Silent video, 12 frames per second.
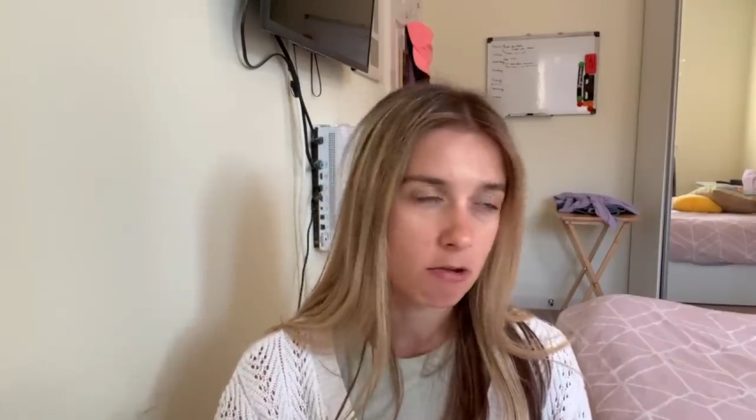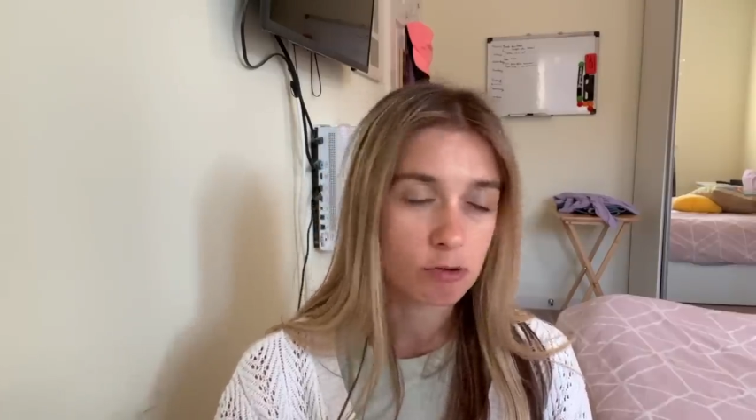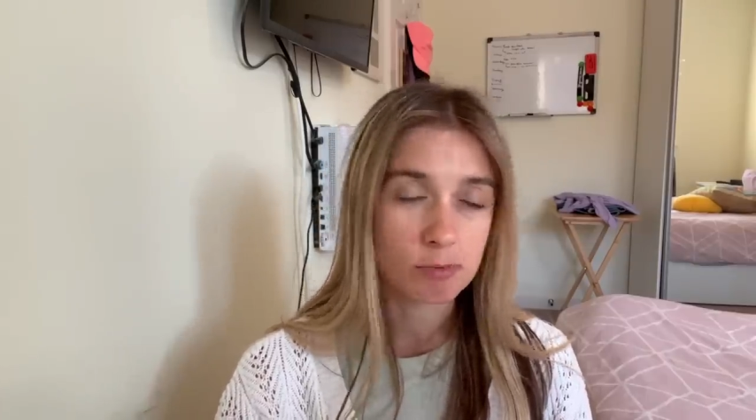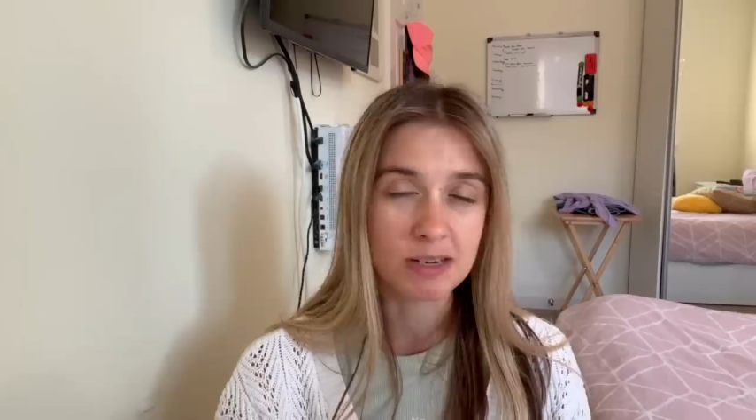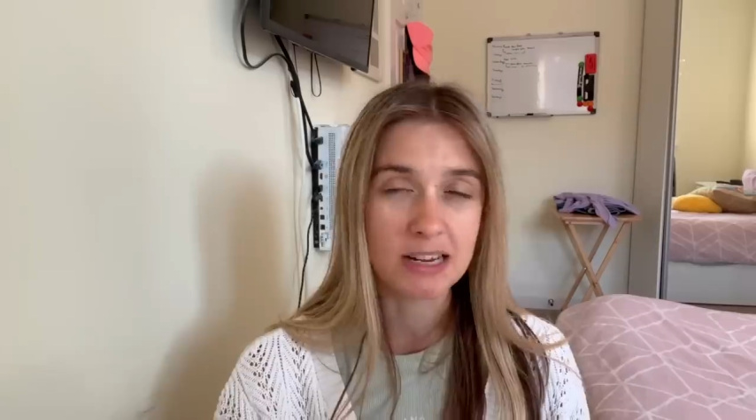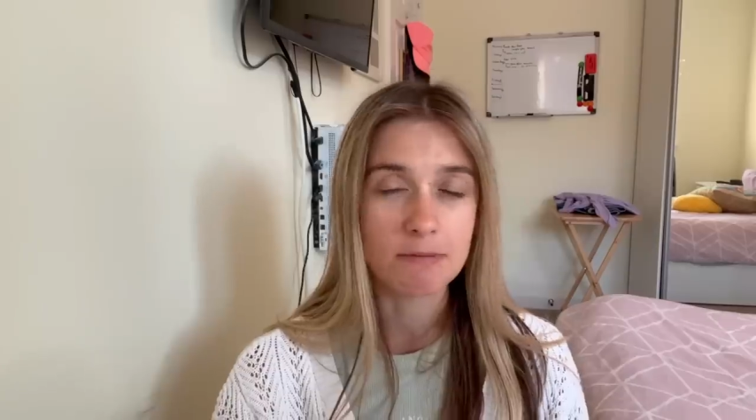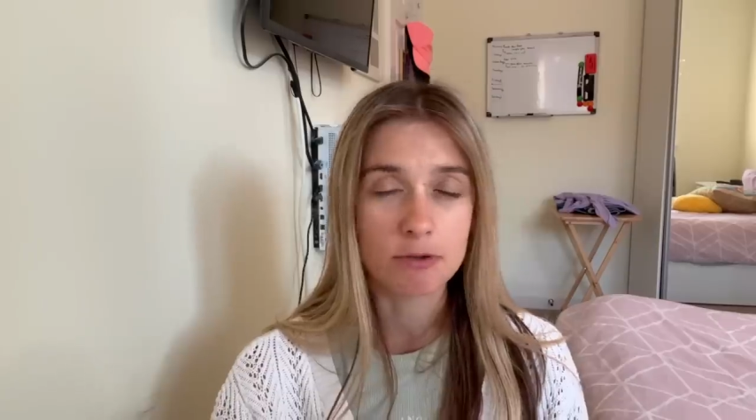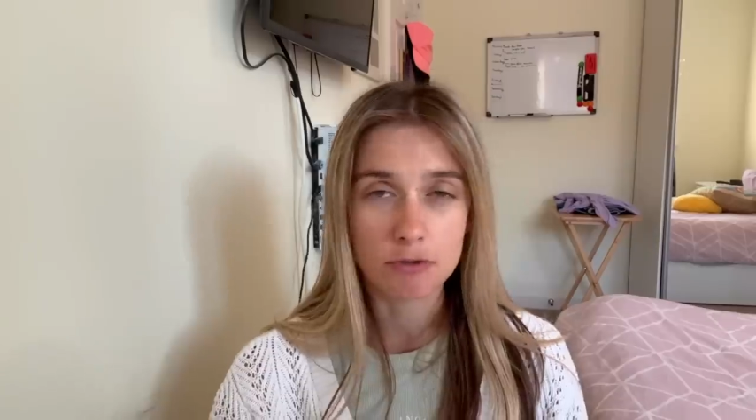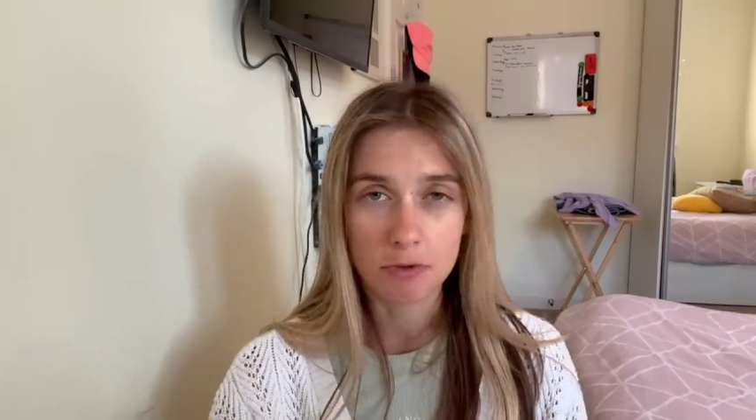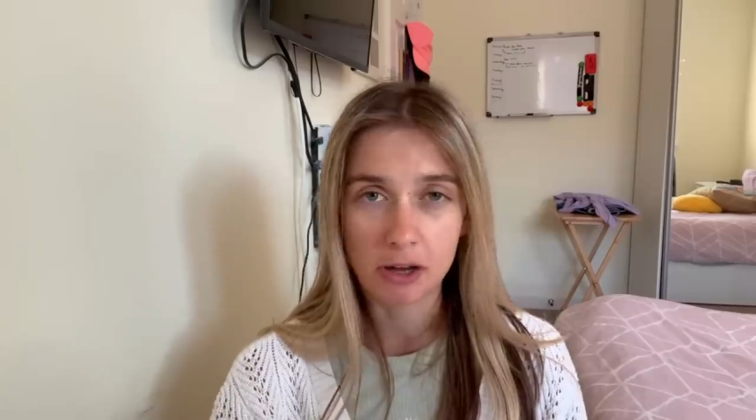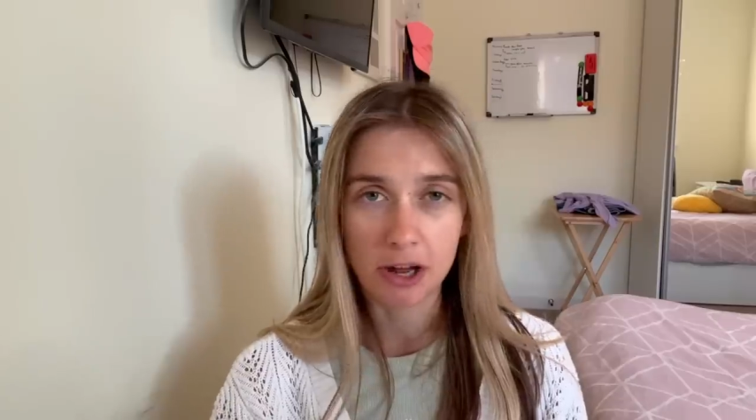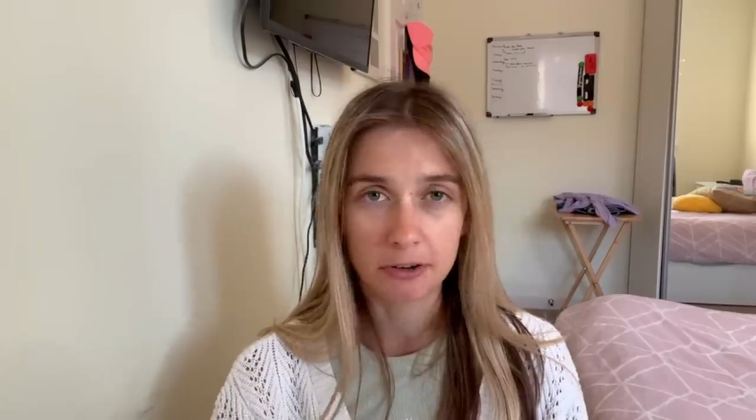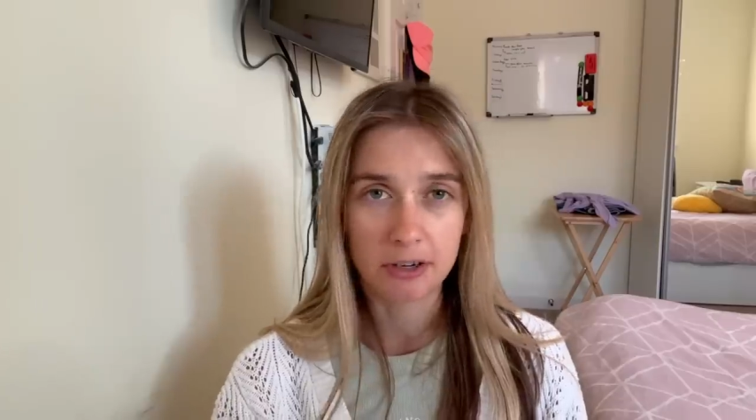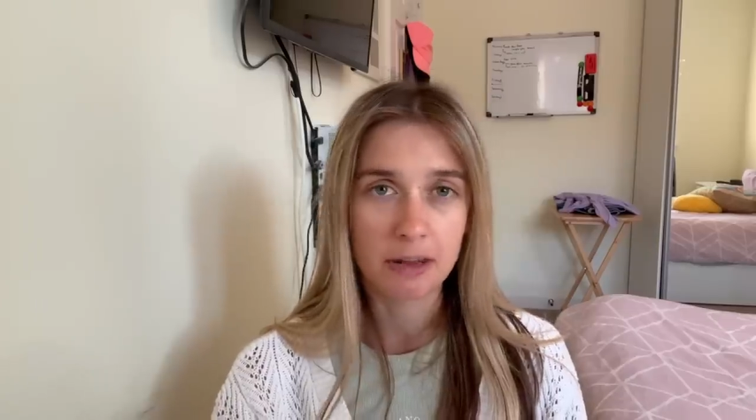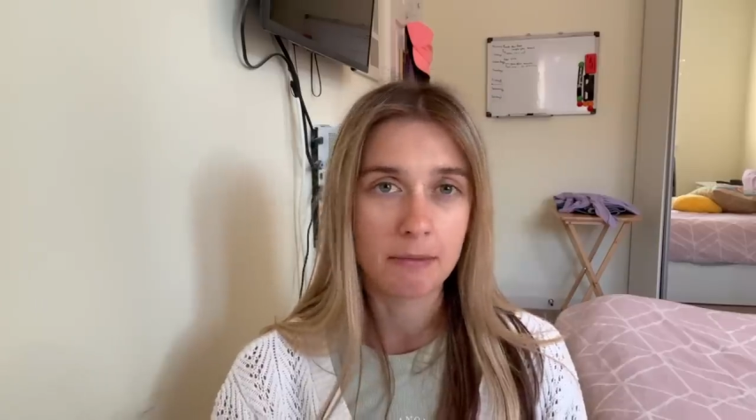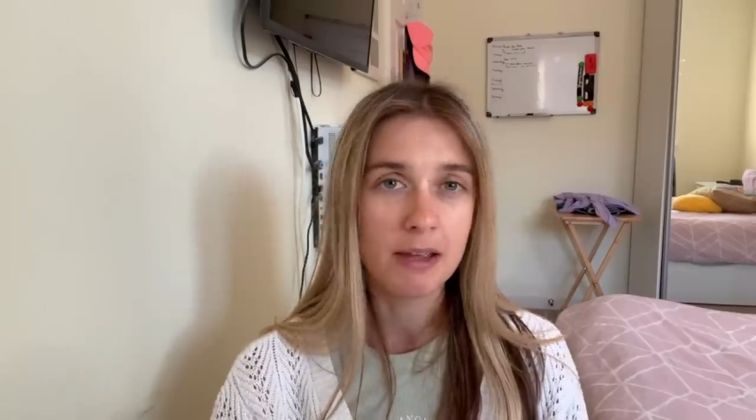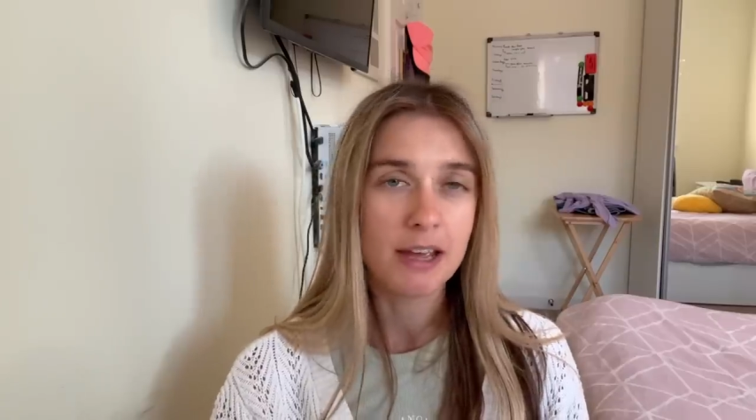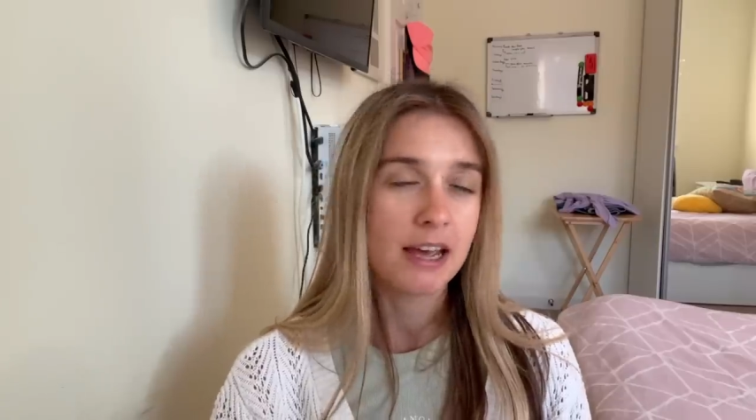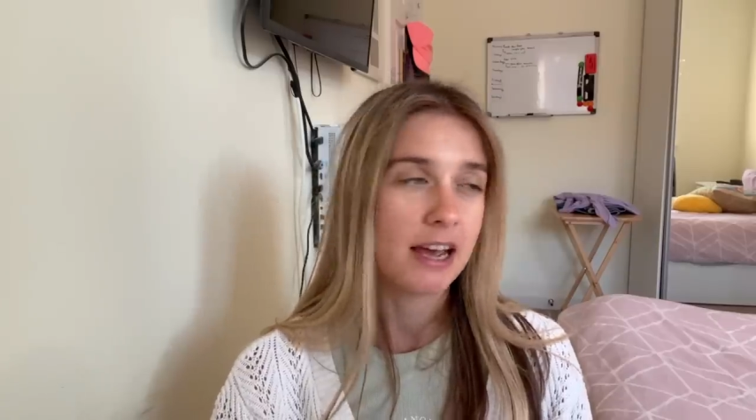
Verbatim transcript: which we need, but too reliant on him.